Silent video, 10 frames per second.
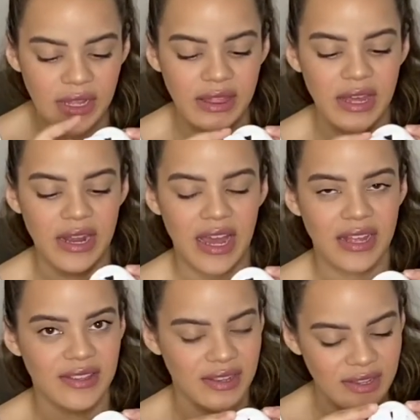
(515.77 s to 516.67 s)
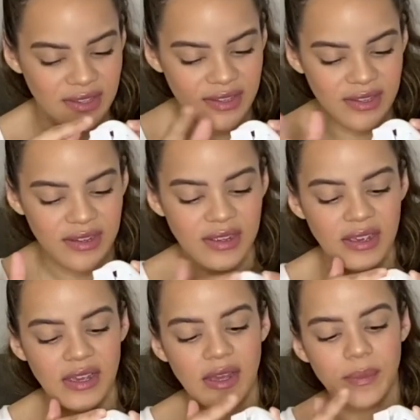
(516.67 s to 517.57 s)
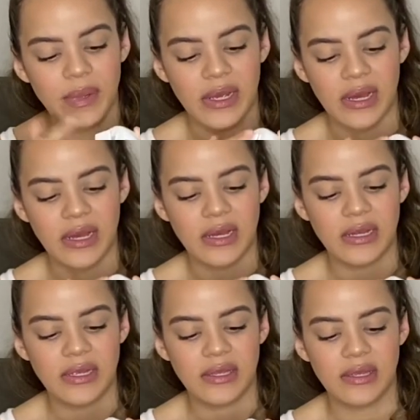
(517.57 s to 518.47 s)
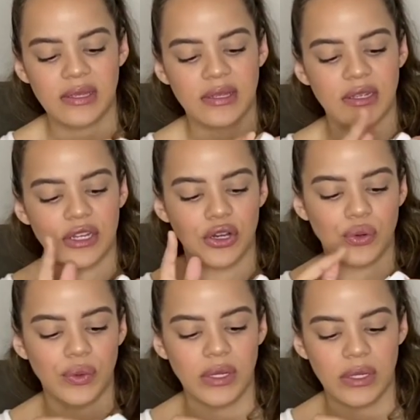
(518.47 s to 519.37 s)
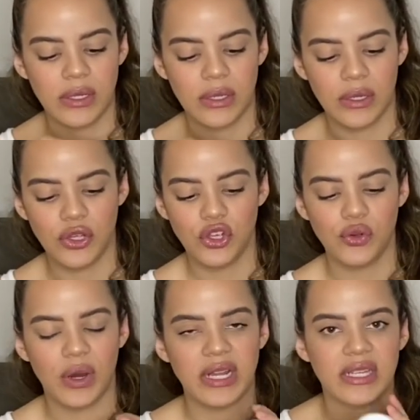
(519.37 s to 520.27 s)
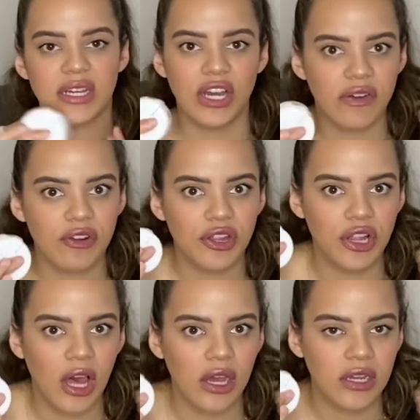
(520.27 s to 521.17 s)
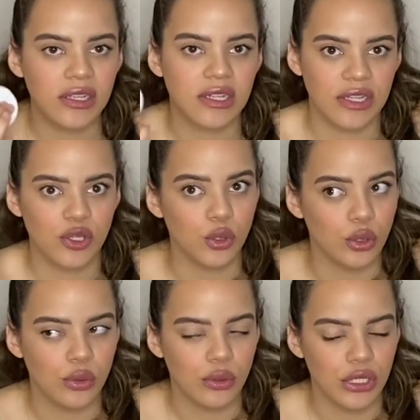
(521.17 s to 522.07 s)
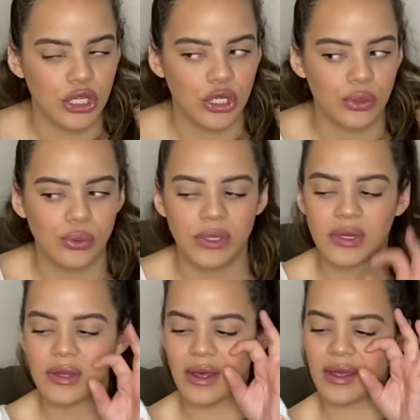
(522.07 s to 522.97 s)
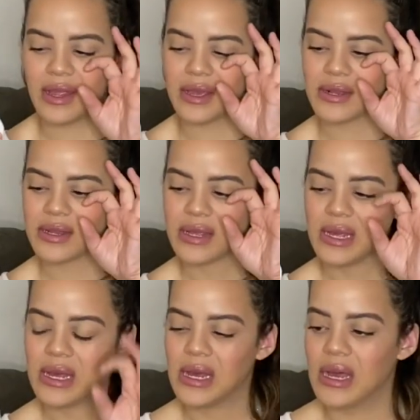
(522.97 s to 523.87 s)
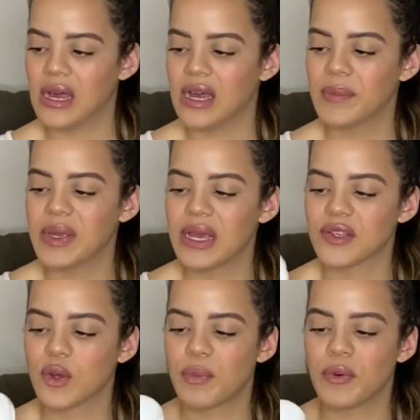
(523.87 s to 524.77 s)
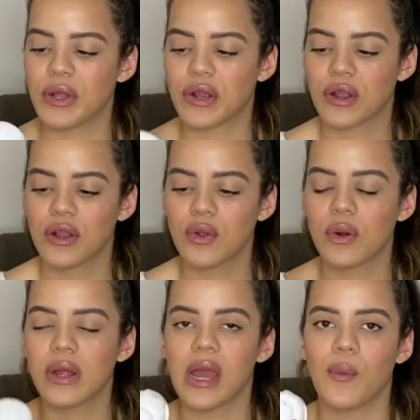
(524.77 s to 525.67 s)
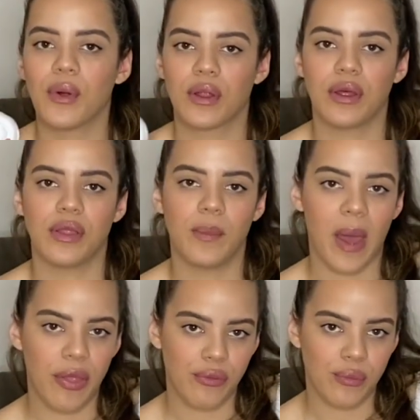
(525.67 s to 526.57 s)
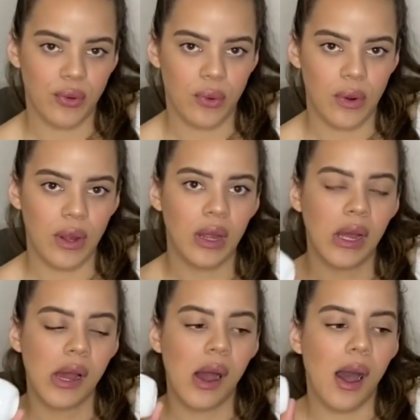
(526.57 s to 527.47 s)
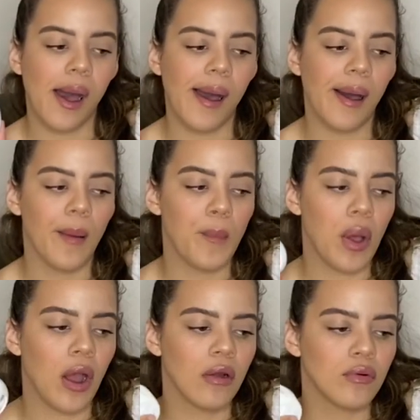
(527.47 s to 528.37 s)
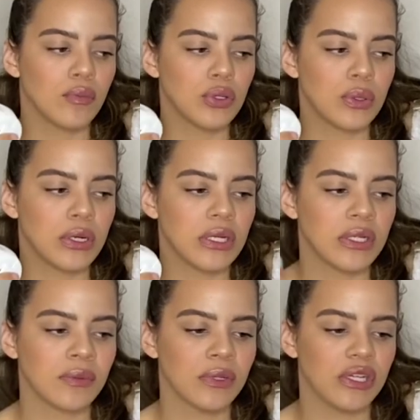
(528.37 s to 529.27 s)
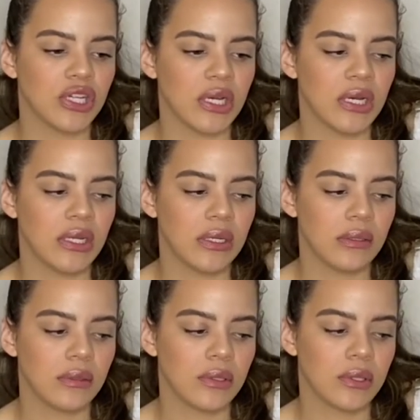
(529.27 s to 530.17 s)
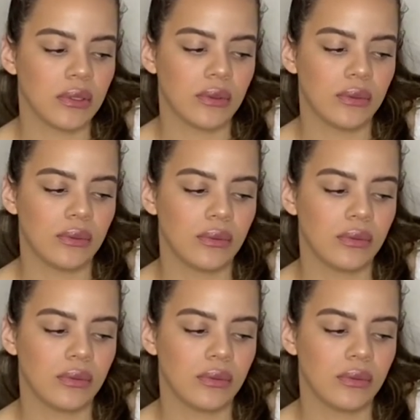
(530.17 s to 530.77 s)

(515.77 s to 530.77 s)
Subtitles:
that it has this because, you know, you want it to cover the lock because that's the whole issue at hand. But yeah, so I put one on her door and one in the bathroom door. Our room door doesn't really shut, so